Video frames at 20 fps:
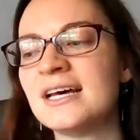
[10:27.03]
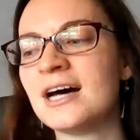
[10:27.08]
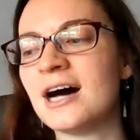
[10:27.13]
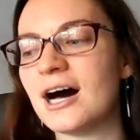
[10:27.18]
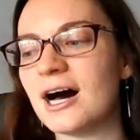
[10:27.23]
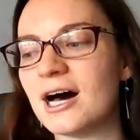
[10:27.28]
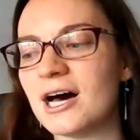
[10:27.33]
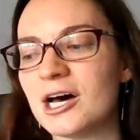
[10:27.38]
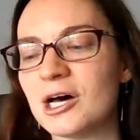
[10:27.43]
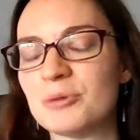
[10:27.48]

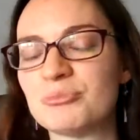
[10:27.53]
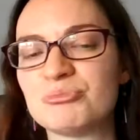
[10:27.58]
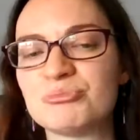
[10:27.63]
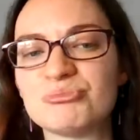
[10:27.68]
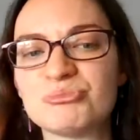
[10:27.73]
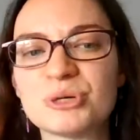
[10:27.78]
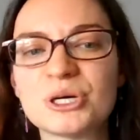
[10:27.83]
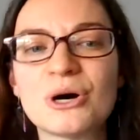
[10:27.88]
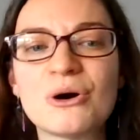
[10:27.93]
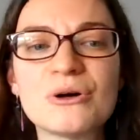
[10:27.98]

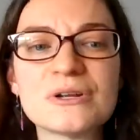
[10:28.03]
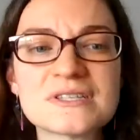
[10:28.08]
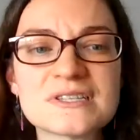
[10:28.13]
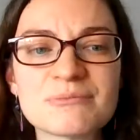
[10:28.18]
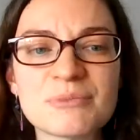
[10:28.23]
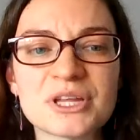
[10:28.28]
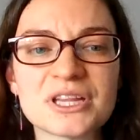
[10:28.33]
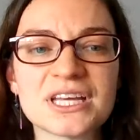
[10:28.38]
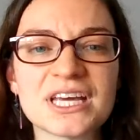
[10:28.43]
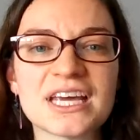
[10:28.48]
But
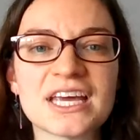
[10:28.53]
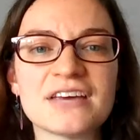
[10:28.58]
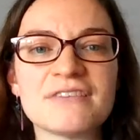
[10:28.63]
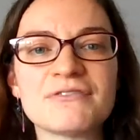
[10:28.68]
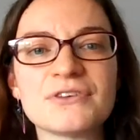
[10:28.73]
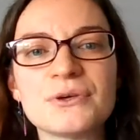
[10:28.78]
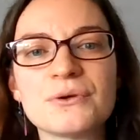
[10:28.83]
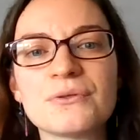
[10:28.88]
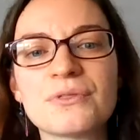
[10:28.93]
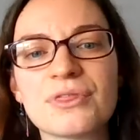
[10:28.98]
ultimately, if
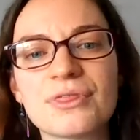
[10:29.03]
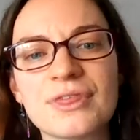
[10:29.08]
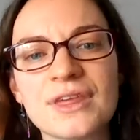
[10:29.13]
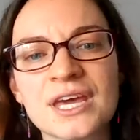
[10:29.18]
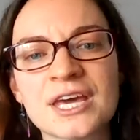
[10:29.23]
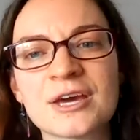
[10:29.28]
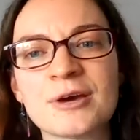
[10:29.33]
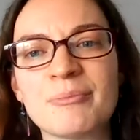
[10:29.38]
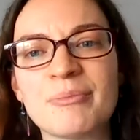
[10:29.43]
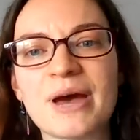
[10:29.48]
you
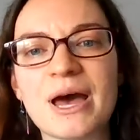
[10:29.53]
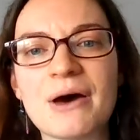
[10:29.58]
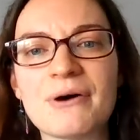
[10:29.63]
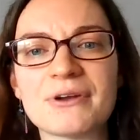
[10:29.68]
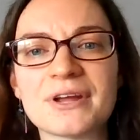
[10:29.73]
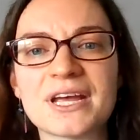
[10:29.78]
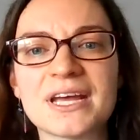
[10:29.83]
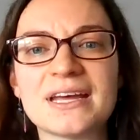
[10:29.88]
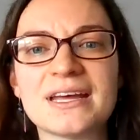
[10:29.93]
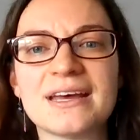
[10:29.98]
think about
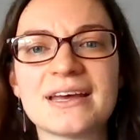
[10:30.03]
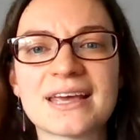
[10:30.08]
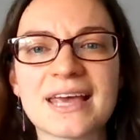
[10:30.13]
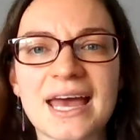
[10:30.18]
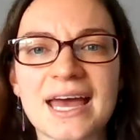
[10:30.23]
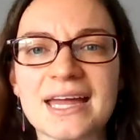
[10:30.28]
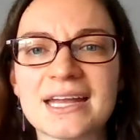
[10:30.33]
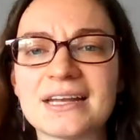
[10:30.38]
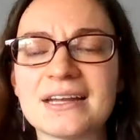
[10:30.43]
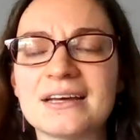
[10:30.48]
it,
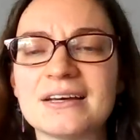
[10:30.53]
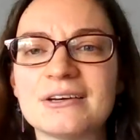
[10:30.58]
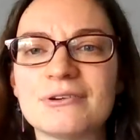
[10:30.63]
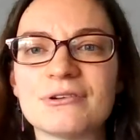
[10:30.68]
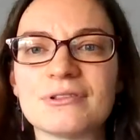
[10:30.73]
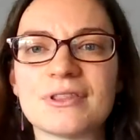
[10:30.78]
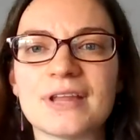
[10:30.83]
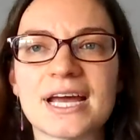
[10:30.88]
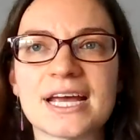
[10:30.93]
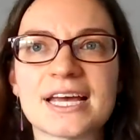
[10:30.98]
again,
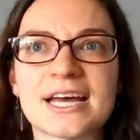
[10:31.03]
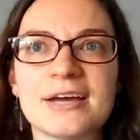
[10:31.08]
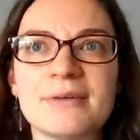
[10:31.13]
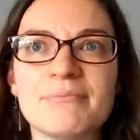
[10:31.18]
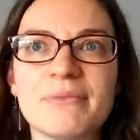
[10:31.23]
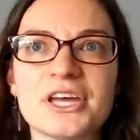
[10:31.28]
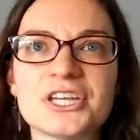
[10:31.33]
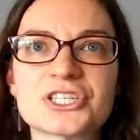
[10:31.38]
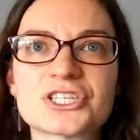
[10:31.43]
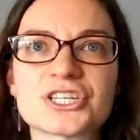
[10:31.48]
like I
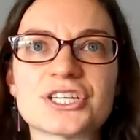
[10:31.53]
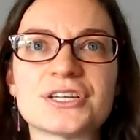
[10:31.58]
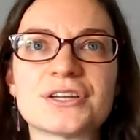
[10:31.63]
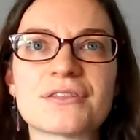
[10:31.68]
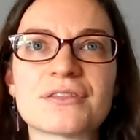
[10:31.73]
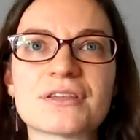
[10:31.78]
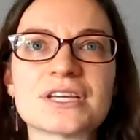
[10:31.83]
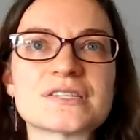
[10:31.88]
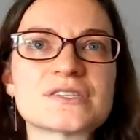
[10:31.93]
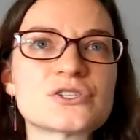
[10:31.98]
mentioned,
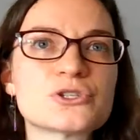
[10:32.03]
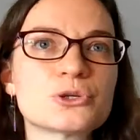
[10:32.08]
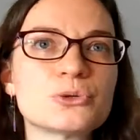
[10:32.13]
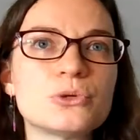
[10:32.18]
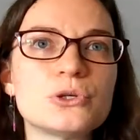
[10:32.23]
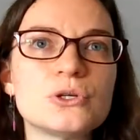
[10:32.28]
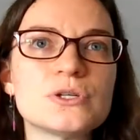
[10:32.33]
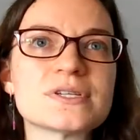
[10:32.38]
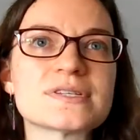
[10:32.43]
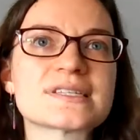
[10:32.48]
these
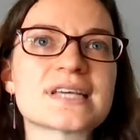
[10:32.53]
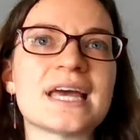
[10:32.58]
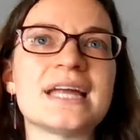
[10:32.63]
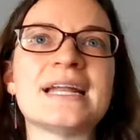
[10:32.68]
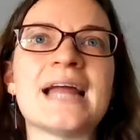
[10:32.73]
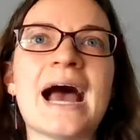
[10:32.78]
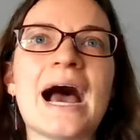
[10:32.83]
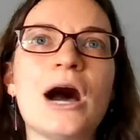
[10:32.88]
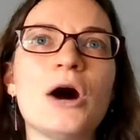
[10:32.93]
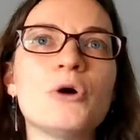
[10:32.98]
tools can
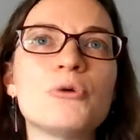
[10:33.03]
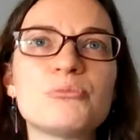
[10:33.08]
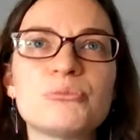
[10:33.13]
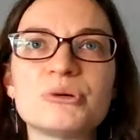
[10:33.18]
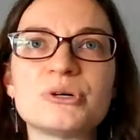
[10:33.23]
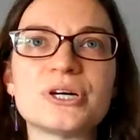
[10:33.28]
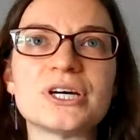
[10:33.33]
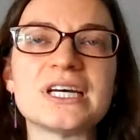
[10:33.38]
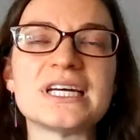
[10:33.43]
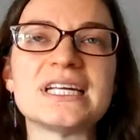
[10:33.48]

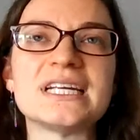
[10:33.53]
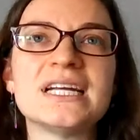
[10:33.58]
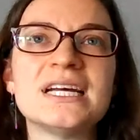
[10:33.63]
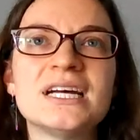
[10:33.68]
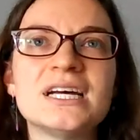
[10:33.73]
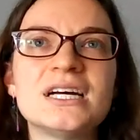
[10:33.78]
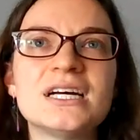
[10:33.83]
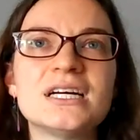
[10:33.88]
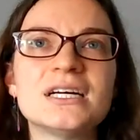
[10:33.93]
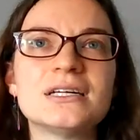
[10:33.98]
output
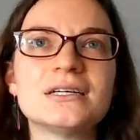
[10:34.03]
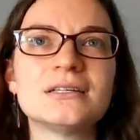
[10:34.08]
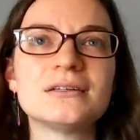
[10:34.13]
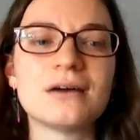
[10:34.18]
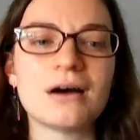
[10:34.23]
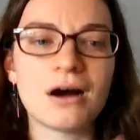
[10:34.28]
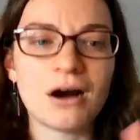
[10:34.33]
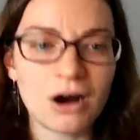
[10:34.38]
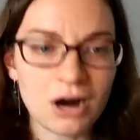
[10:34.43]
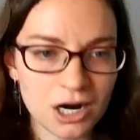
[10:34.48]

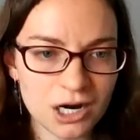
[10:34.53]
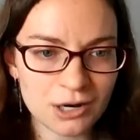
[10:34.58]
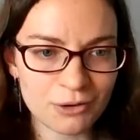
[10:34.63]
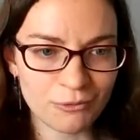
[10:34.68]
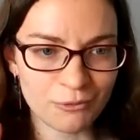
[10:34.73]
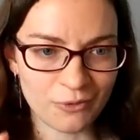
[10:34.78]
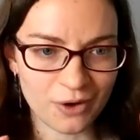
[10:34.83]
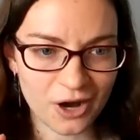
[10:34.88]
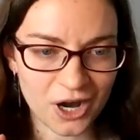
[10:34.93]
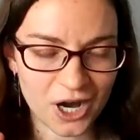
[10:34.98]

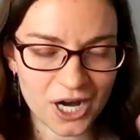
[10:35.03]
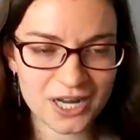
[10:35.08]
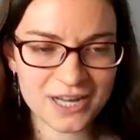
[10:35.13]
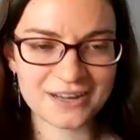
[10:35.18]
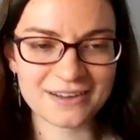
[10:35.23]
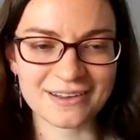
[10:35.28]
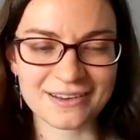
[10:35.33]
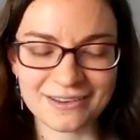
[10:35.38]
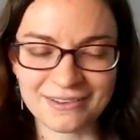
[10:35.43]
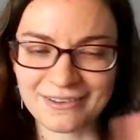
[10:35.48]
artwork,
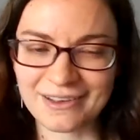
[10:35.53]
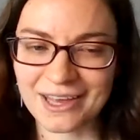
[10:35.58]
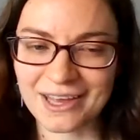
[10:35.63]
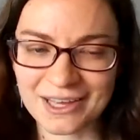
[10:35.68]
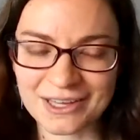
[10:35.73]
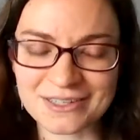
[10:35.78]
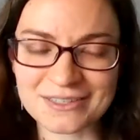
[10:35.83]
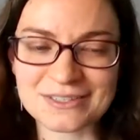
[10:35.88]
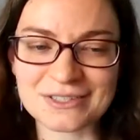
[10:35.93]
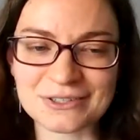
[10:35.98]
and I'll get
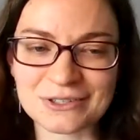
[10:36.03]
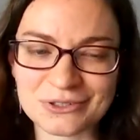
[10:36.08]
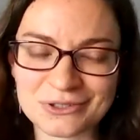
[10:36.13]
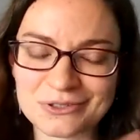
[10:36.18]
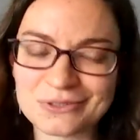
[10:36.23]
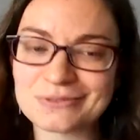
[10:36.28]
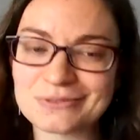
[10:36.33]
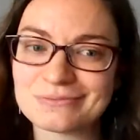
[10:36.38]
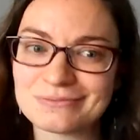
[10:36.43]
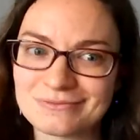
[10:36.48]

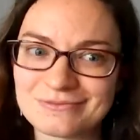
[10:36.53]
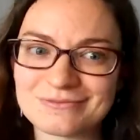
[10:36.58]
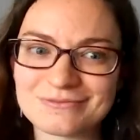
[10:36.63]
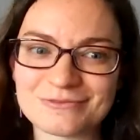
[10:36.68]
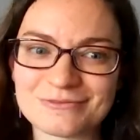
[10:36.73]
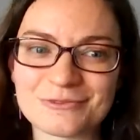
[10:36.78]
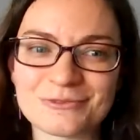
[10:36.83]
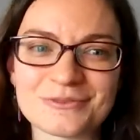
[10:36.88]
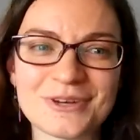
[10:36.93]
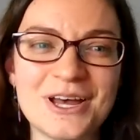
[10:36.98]
into
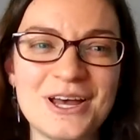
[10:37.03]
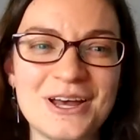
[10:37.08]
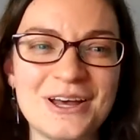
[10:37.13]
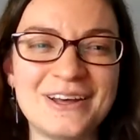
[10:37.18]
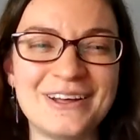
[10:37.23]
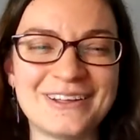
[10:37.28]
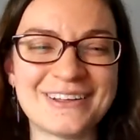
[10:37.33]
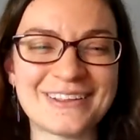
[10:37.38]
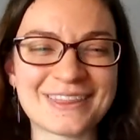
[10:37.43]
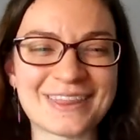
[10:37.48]

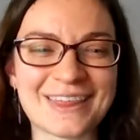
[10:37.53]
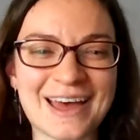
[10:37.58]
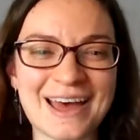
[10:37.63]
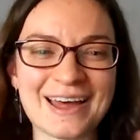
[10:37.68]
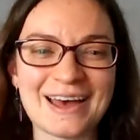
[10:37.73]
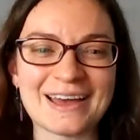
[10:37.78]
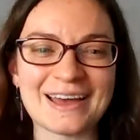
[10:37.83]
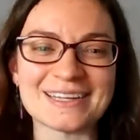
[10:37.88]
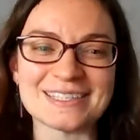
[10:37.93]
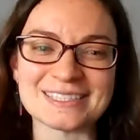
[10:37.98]
that
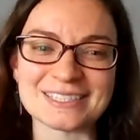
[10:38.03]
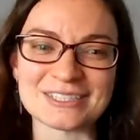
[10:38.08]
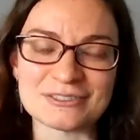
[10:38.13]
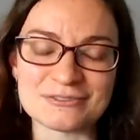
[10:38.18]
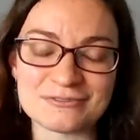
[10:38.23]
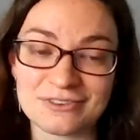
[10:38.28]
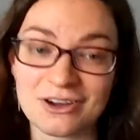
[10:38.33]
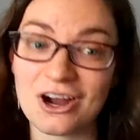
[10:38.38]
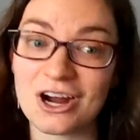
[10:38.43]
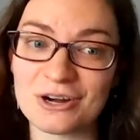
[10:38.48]
idea
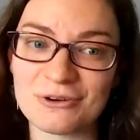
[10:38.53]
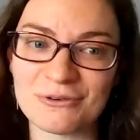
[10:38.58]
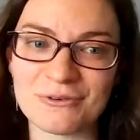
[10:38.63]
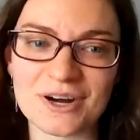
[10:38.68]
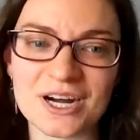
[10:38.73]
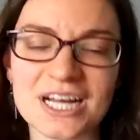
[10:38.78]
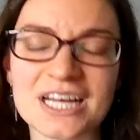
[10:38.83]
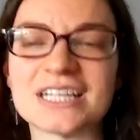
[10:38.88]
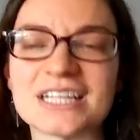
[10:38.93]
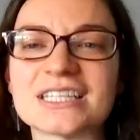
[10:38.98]
of
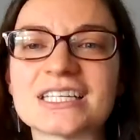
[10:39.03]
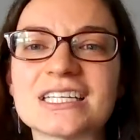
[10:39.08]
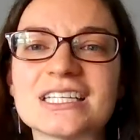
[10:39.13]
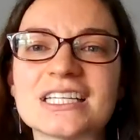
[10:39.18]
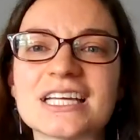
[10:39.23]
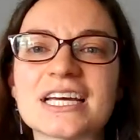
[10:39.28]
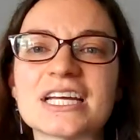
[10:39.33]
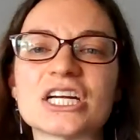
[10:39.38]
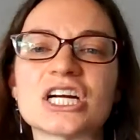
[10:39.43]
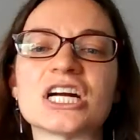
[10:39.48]
artwork a little
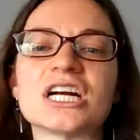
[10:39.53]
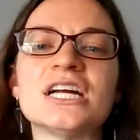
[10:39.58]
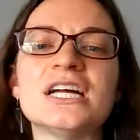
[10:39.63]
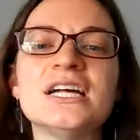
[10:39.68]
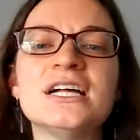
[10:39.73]
later.